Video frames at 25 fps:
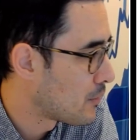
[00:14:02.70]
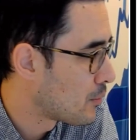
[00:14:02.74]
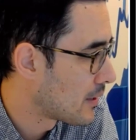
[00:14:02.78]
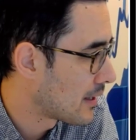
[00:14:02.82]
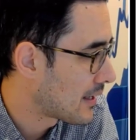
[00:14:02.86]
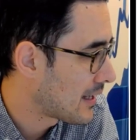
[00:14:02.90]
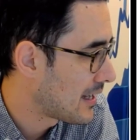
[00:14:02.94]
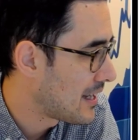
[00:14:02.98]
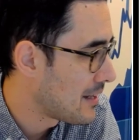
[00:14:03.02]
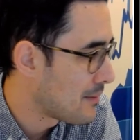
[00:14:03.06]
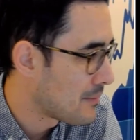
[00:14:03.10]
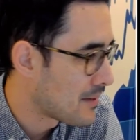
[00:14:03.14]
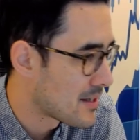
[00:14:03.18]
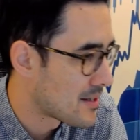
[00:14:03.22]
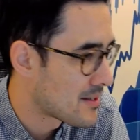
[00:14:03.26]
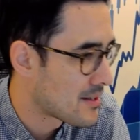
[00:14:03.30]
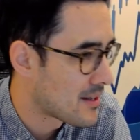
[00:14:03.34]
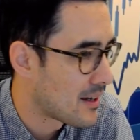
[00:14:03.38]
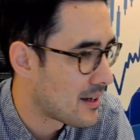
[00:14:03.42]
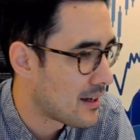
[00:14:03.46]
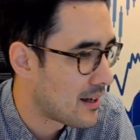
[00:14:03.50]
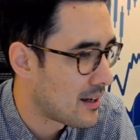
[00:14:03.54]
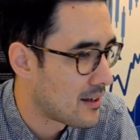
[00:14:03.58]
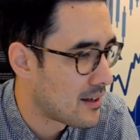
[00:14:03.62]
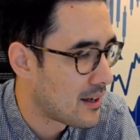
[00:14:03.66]
want to keep this
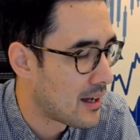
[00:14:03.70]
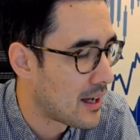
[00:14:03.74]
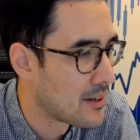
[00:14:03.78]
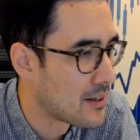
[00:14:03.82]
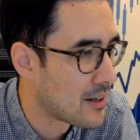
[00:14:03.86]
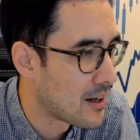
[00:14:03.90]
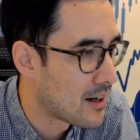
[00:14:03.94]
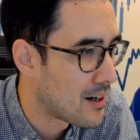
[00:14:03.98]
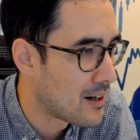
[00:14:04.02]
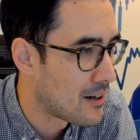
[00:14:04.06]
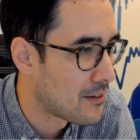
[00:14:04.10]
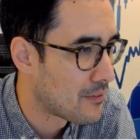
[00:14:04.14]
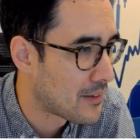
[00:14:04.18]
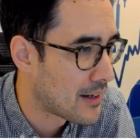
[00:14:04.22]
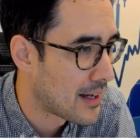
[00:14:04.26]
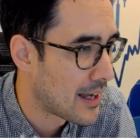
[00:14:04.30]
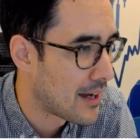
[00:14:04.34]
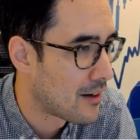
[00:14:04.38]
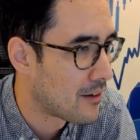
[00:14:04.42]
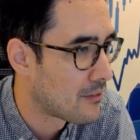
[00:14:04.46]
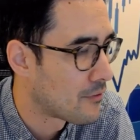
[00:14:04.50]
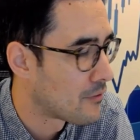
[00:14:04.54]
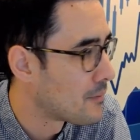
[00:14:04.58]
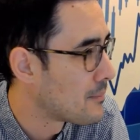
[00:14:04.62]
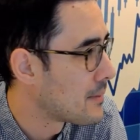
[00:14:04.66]
to under half an
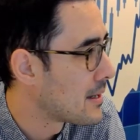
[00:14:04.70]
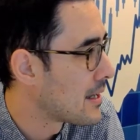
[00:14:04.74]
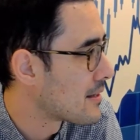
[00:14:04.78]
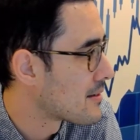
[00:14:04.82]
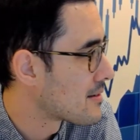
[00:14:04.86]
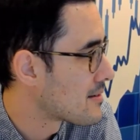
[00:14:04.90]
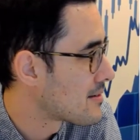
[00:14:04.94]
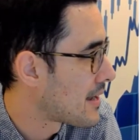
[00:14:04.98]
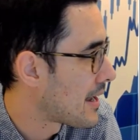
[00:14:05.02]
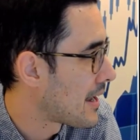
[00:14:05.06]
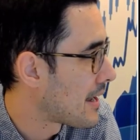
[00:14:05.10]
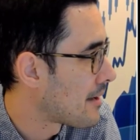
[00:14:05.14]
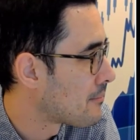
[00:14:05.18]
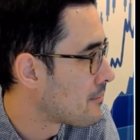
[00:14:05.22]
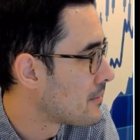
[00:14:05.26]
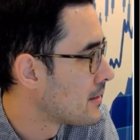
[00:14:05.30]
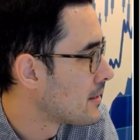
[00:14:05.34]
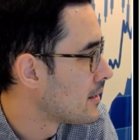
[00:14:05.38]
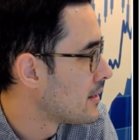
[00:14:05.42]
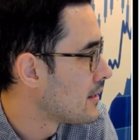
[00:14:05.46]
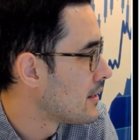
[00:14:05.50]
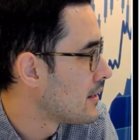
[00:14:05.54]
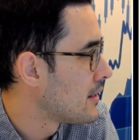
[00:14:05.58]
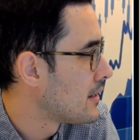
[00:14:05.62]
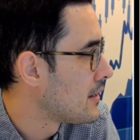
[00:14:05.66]
hour for me and Sam.
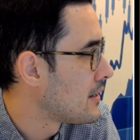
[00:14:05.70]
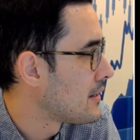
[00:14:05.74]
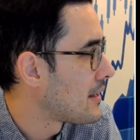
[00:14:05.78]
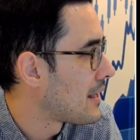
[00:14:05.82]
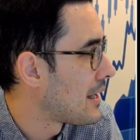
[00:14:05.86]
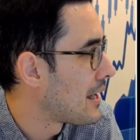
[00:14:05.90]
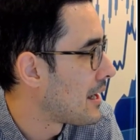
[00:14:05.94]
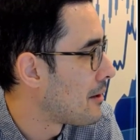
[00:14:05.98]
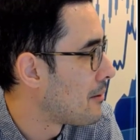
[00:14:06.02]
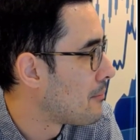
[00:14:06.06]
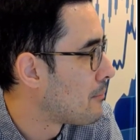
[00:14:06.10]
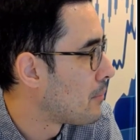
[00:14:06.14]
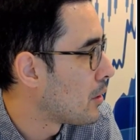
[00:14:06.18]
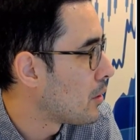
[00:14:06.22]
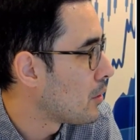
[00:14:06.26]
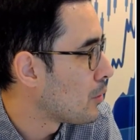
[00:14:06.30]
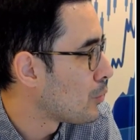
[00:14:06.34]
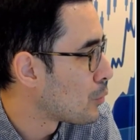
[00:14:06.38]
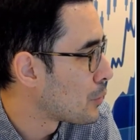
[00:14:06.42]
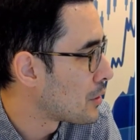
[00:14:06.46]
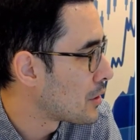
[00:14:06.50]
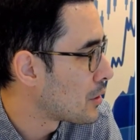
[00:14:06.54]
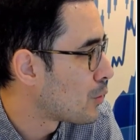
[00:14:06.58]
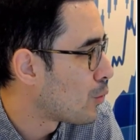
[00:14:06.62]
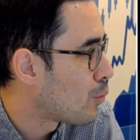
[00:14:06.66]
Uh, but
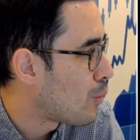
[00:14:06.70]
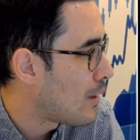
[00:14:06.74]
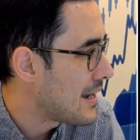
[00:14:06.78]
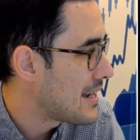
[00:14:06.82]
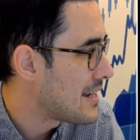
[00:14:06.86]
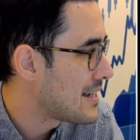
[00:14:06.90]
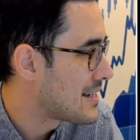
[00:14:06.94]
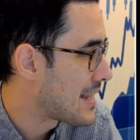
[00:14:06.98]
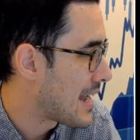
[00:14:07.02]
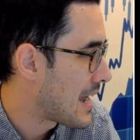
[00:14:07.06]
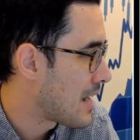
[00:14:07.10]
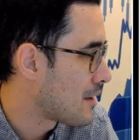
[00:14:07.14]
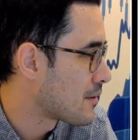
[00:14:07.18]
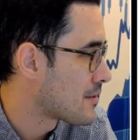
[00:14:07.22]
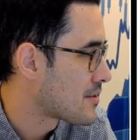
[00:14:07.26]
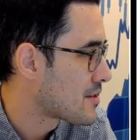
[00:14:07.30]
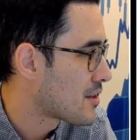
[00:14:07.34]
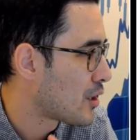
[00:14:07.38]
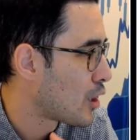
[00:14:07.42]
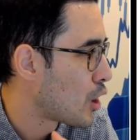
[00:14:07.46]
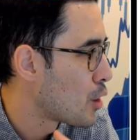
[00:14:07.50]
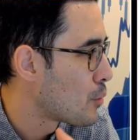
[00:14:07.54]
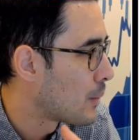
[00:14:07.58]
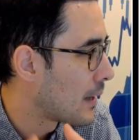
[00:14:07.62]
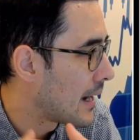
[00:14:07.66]
oil way down as
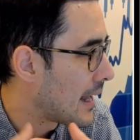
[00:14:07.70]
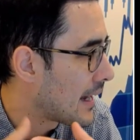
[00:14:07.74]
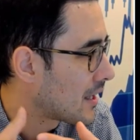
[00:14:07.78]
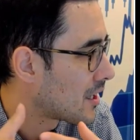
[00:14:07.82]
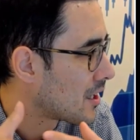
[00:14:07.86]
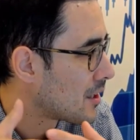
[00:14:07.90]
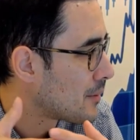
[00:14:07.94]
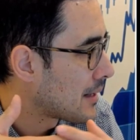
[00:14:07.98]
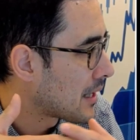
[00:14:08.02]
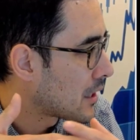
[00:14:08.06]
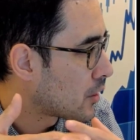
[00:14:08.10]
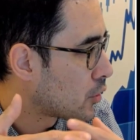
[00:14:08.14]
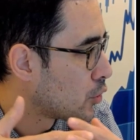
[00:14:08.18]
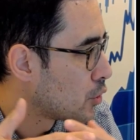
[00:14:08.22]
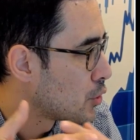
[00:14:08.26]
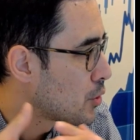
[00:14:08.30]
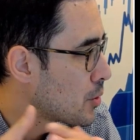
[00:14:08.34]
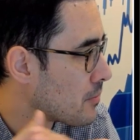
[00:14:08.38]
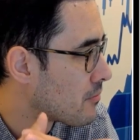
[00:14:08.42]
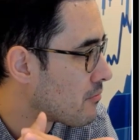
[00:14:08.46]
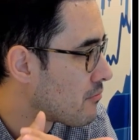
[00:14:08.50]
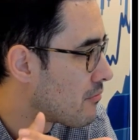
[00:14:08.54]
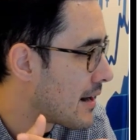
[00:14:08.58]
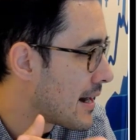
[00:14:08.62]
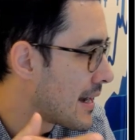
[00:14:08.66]
global economic
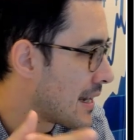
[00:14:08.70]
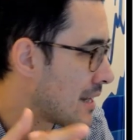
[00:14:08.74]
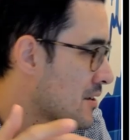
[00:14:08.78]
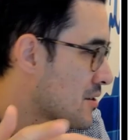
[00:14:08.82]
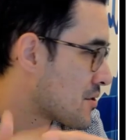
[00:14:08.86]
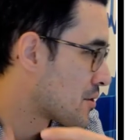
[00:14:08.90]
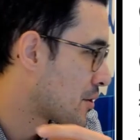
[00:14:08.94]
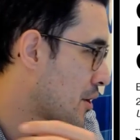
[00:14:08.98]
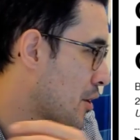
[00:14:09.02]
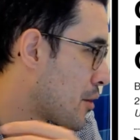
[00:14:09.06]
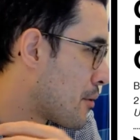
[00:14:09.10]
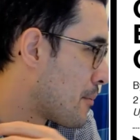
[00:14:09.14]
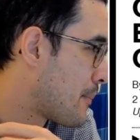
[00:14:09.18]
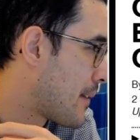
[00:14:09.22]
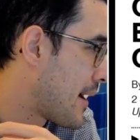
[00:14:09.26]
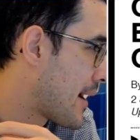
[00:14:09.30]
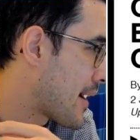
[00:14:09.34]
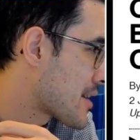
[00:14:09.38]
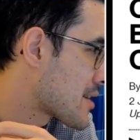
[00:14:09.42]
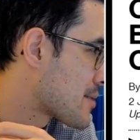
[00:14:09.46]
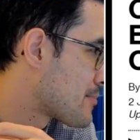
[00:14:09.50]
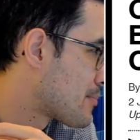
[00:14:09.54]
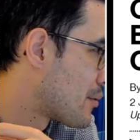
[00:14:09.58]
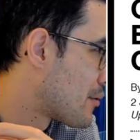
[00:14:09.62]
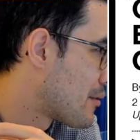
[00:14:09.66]
gloom reigns on
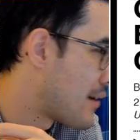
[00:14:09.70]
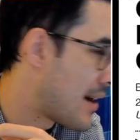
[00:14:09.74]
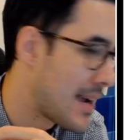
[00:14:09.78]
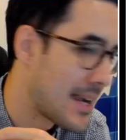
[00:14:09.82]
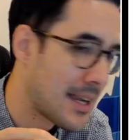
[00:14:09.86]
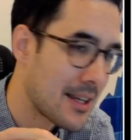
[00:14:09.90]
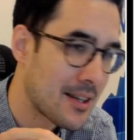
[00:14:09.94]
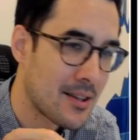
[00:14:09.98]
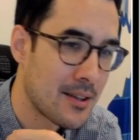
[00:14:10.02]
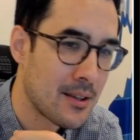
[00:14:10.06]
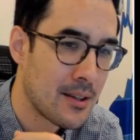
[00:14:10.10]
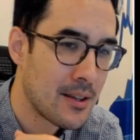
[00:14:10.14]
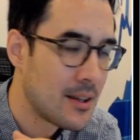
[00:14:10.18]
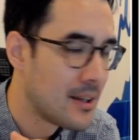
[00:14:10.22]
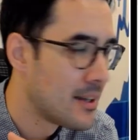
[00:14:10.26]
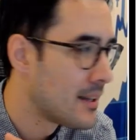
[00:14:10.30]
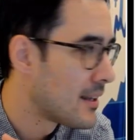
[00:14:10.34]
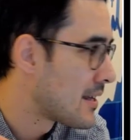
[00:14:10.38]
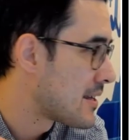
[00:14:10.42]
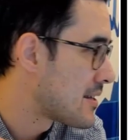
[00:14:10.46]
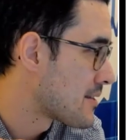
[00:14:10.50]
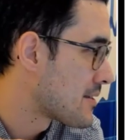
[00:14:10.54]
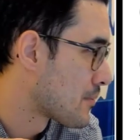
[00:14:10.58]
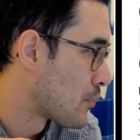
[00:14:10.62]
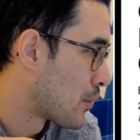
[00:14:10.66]
OPEC's parade.
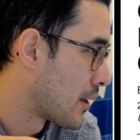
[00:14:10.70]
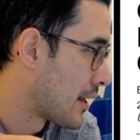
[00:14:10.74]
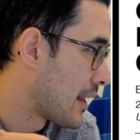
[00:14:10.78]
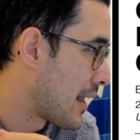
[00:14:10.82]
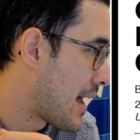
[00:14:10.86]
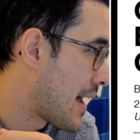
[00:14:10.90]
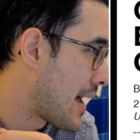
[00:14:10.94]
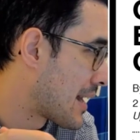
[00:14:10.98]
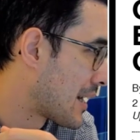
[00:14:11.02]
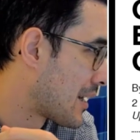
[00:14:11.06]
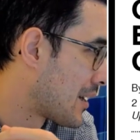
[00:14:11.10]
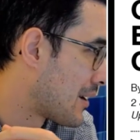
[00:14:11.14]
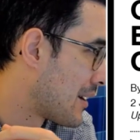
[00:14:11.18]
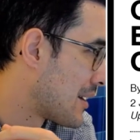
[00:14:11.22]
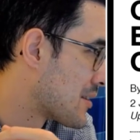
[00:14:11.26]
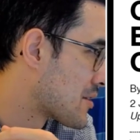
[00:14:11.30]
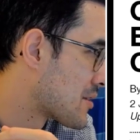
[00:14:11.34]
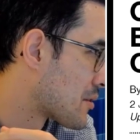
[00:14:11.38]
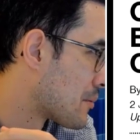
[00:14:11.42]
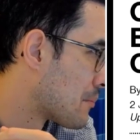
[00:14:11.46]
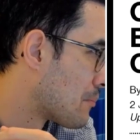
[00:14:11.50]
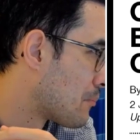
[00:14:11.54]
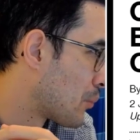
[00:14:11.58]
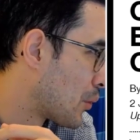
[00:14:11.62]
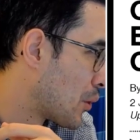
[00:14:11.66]
This is one of the headlines
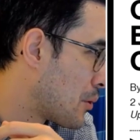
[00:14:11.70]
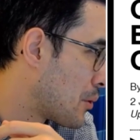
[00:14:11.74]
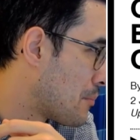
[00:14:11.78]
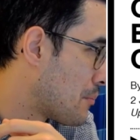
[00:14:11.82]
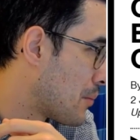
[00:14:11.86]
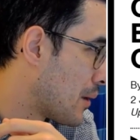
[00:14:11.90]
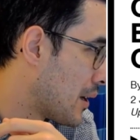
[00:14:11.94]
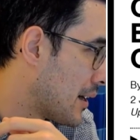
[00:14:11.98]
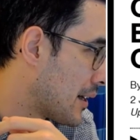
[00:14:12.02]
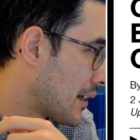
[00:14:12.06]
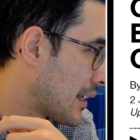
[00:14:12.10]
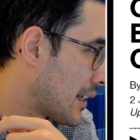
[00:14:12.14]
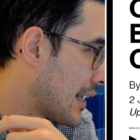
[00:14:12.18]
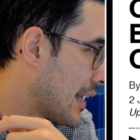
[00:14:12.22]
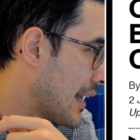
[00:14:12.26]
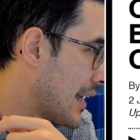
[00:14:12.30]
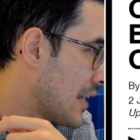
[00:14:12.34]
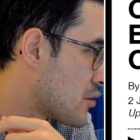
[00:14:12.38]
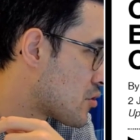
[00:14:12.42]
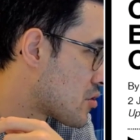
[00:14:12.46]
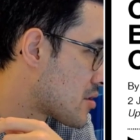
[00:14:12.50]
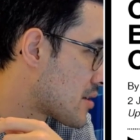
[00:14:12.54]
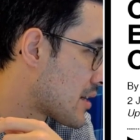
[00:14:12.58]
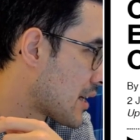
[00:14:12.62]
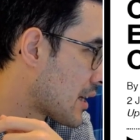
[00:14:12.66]
on Bloomberg, and an
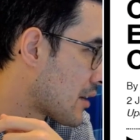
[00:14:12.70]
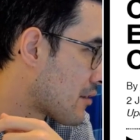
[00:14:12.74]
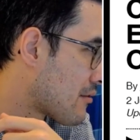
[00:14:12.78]
interesting